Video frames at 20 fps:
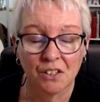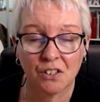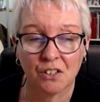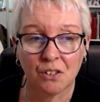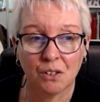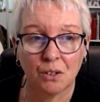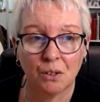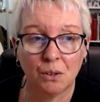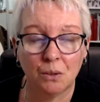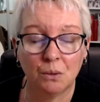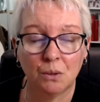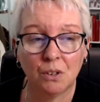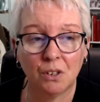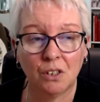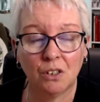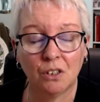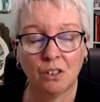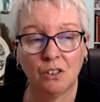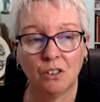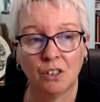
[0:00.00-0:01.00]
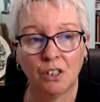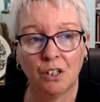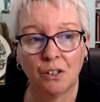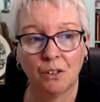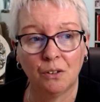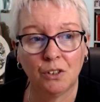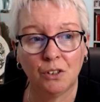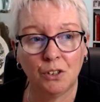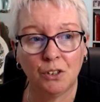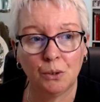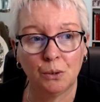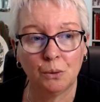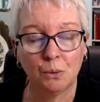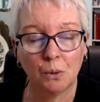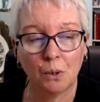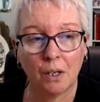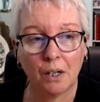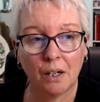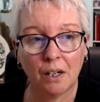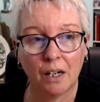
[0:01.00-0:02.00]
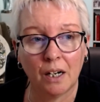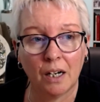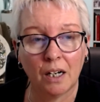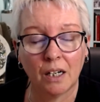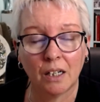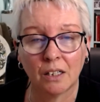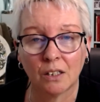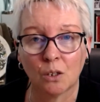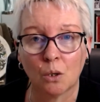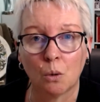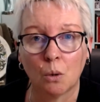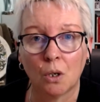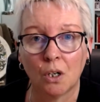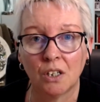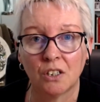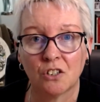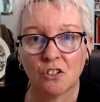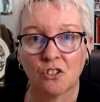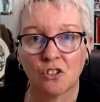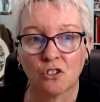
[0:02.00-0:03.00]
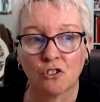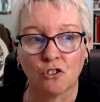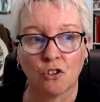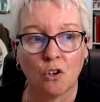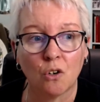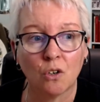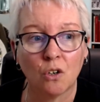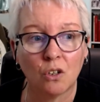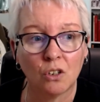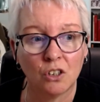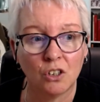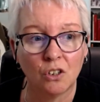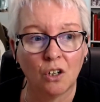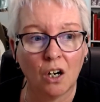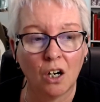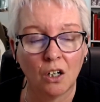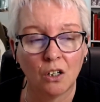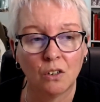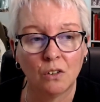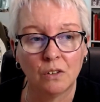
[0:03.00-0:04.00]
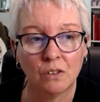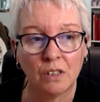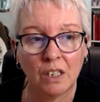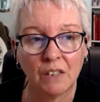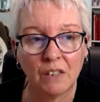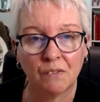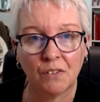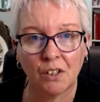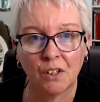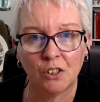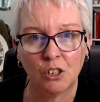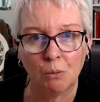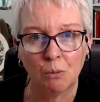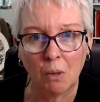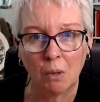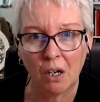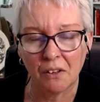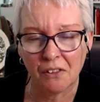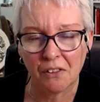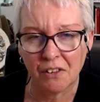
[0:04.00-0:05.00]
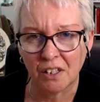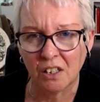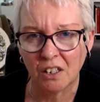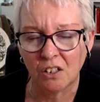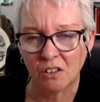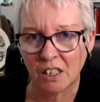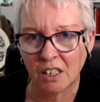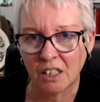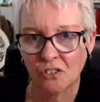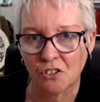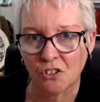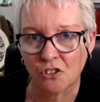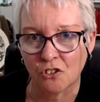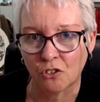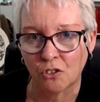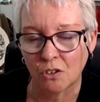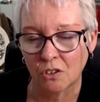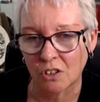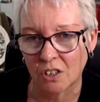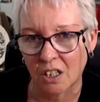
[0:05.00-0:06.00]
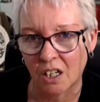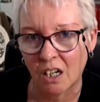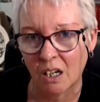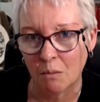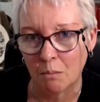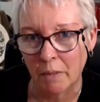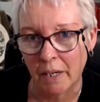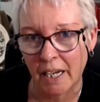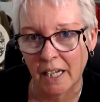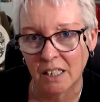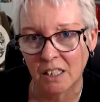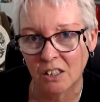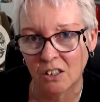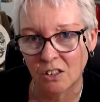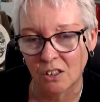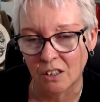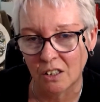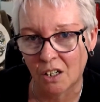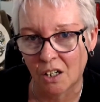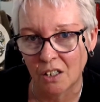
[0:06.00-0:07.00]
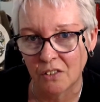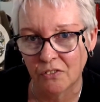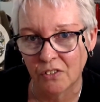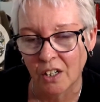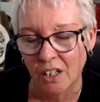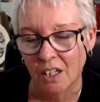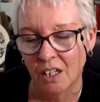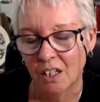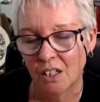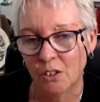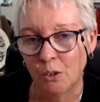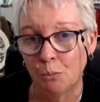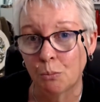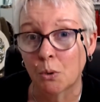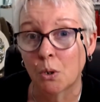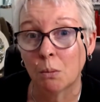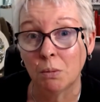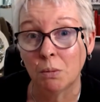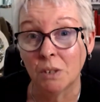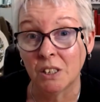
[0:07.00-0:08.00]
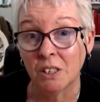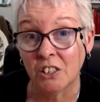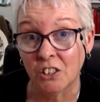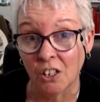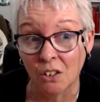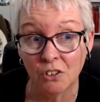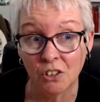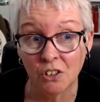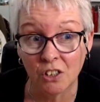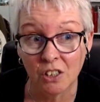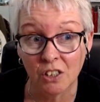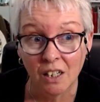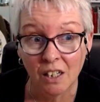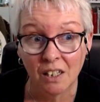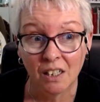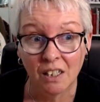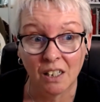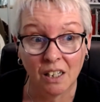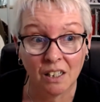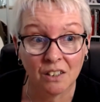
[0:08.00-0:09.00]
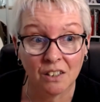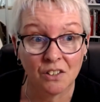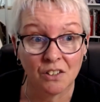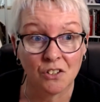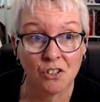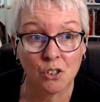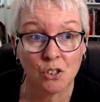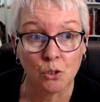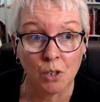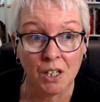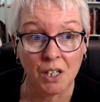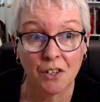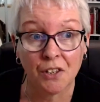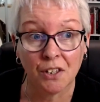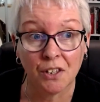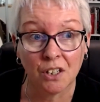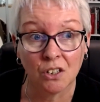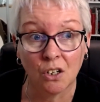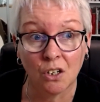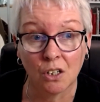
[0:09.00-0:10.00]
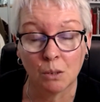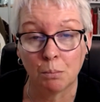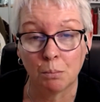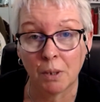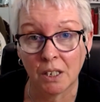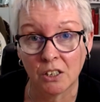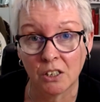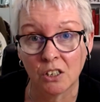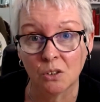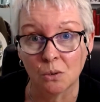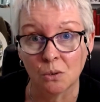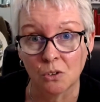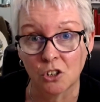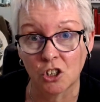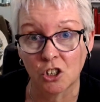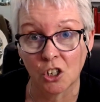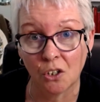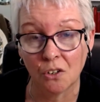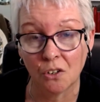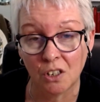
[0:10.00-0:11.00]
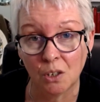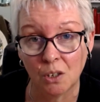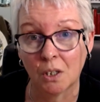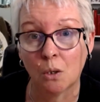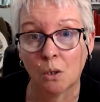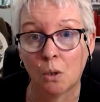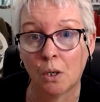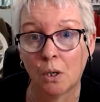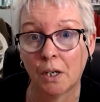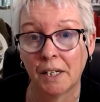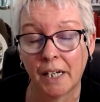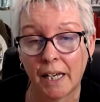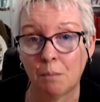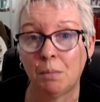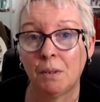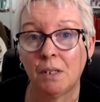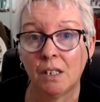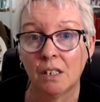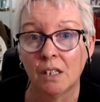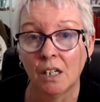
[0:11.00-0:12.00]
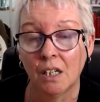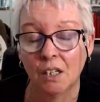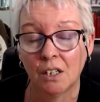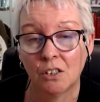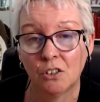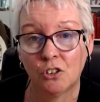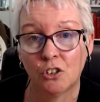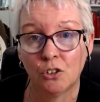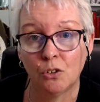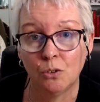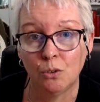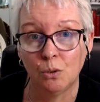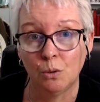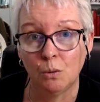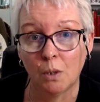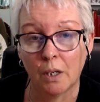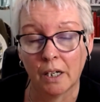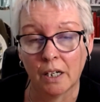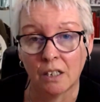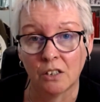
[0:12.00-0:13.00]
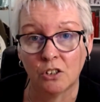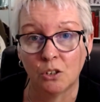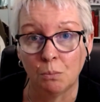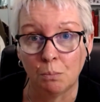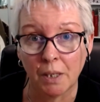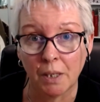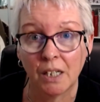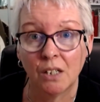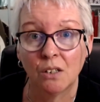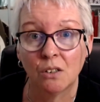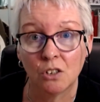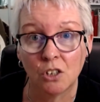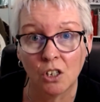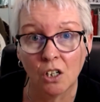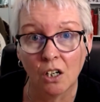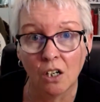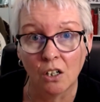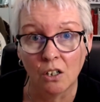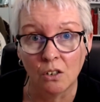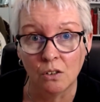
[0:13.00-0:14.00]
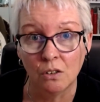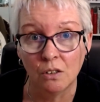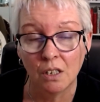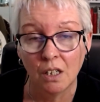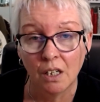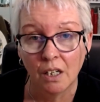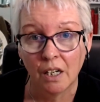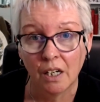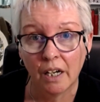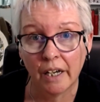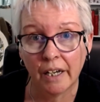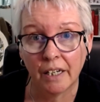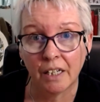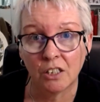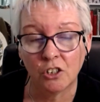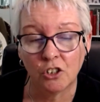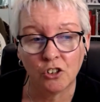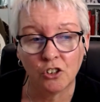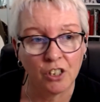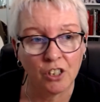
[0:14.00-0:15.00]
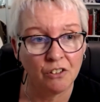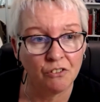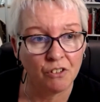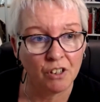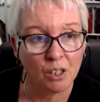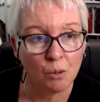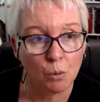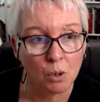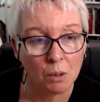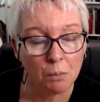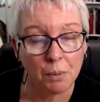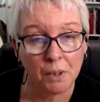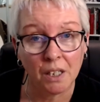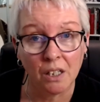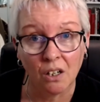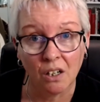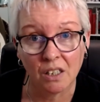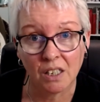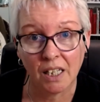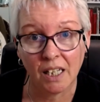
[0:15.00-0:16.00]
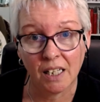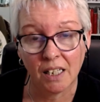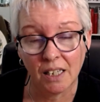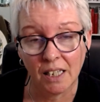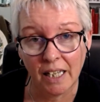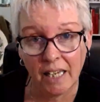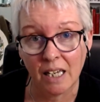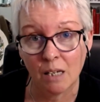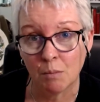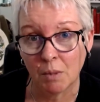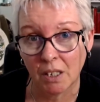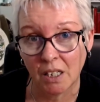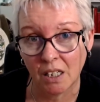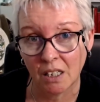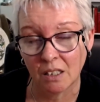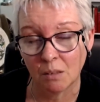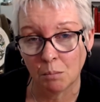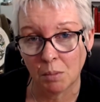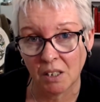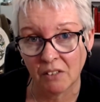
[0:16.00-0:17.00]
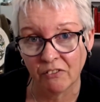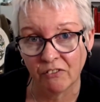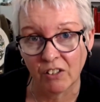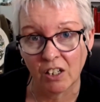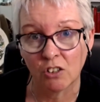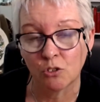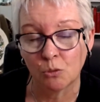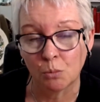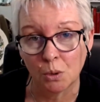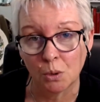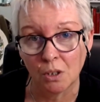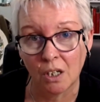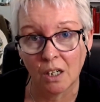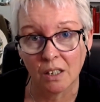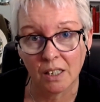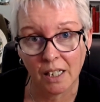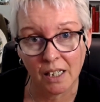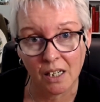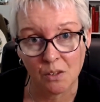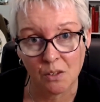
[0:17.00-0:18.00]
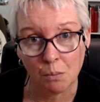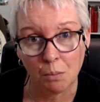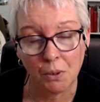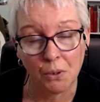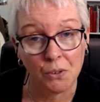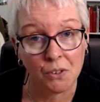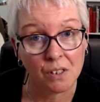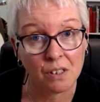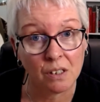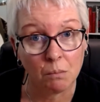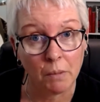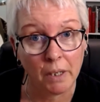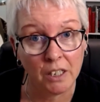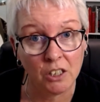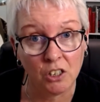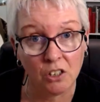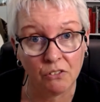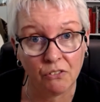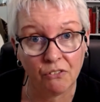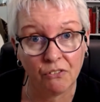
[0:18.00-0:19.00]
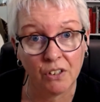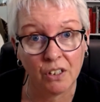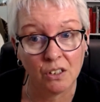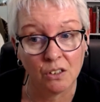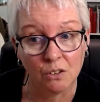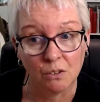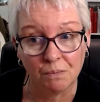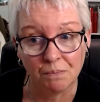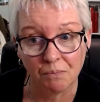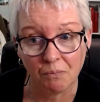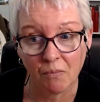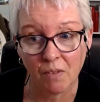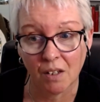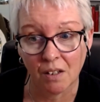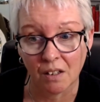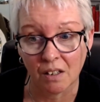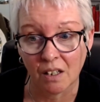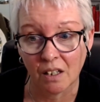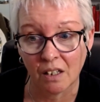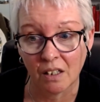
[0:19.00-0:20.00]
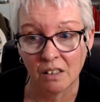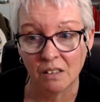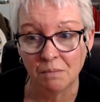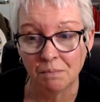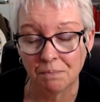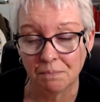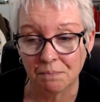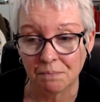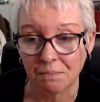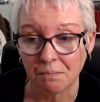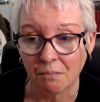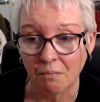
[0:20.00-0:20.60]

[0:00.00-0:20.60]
So, you are quite strong on your own, even though you might think you need a strong type man in your life. You probably don't. The Strength and the 9 of Pentacles show that you are quite happy to be on your own, and you don't really want to be like that lamb again and be vulnerable like that other person made you feel. Okay.